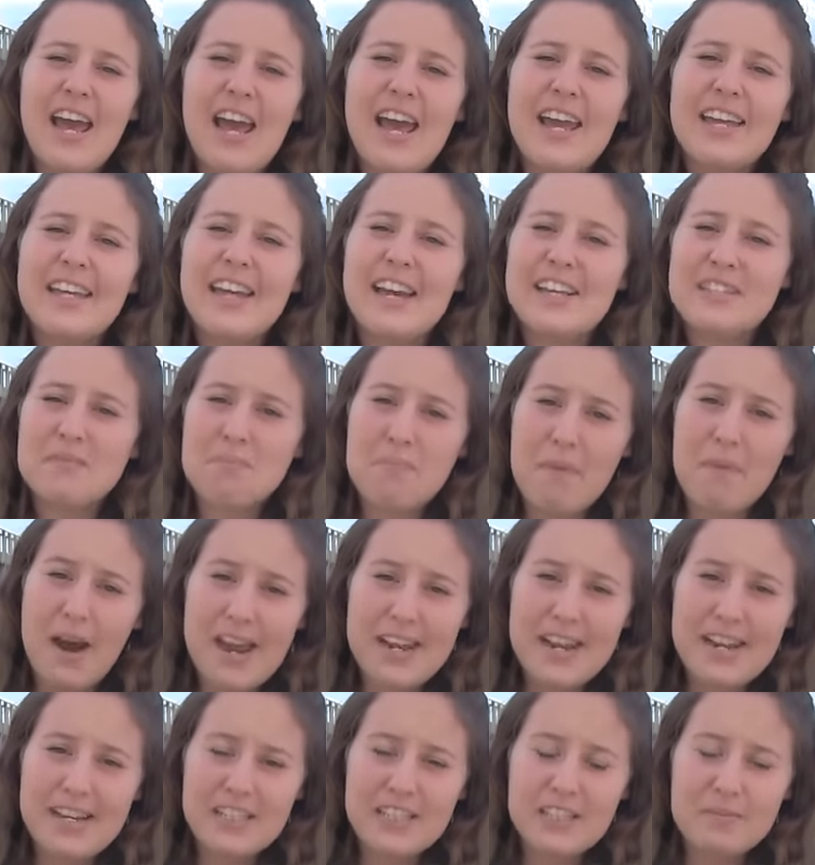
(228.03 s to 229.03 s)
in case my
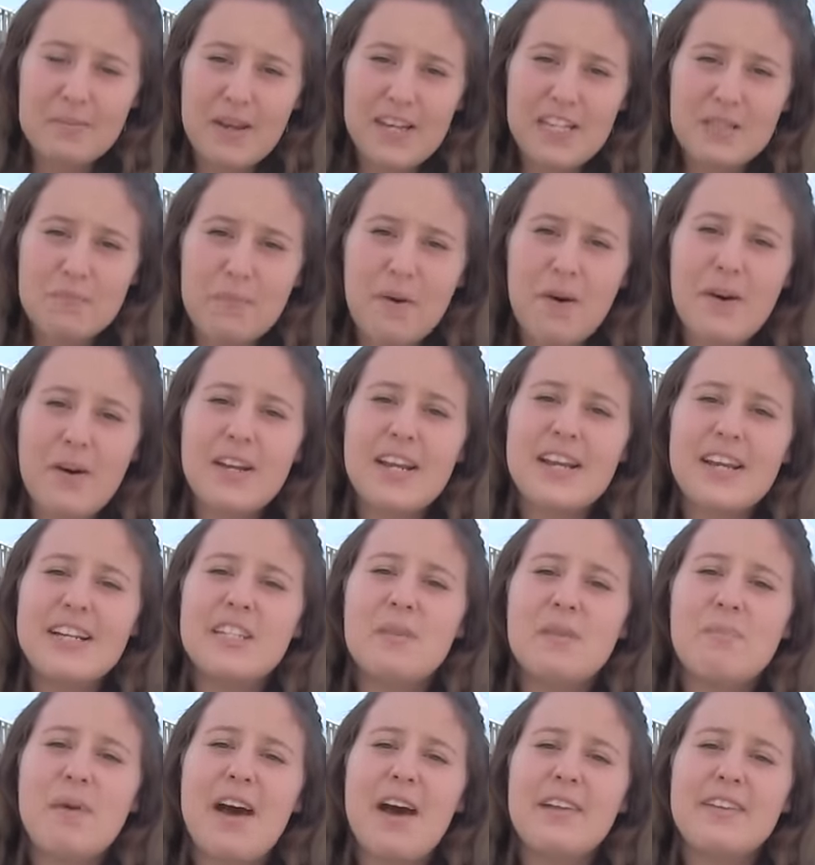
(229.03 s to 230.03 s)
next space pod is
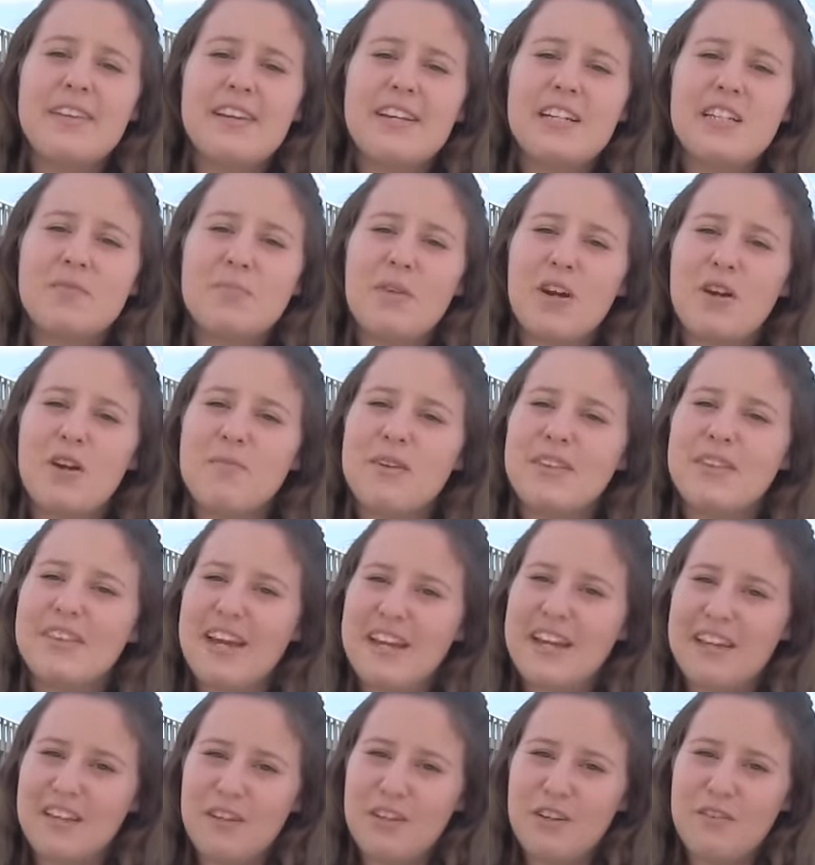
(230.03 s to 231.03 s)
about the experiment
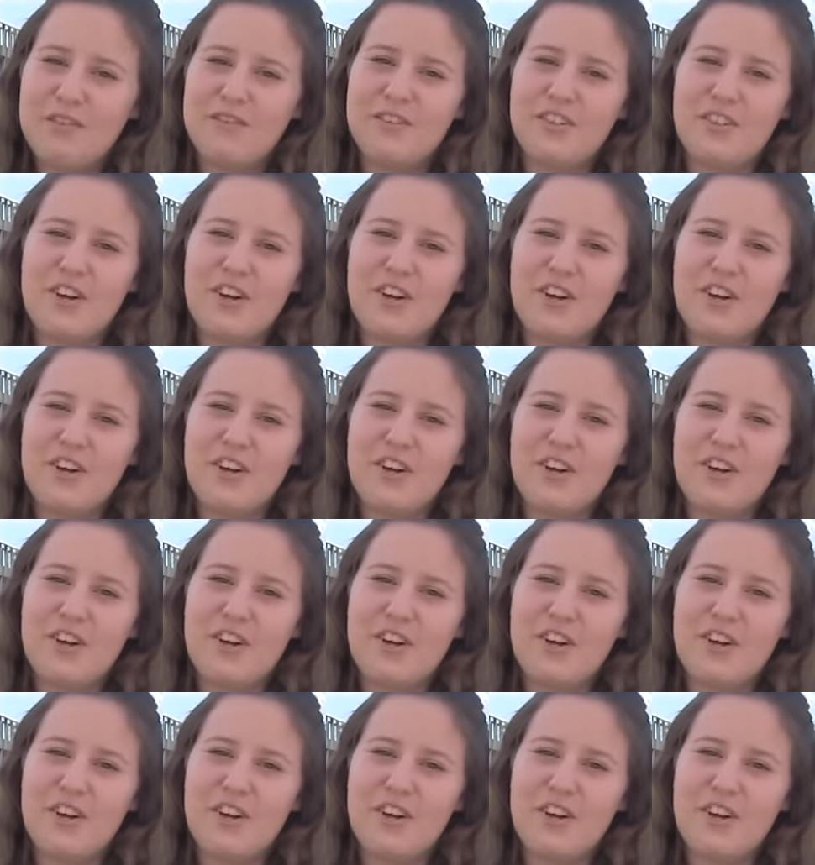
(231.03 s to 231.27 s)
that you've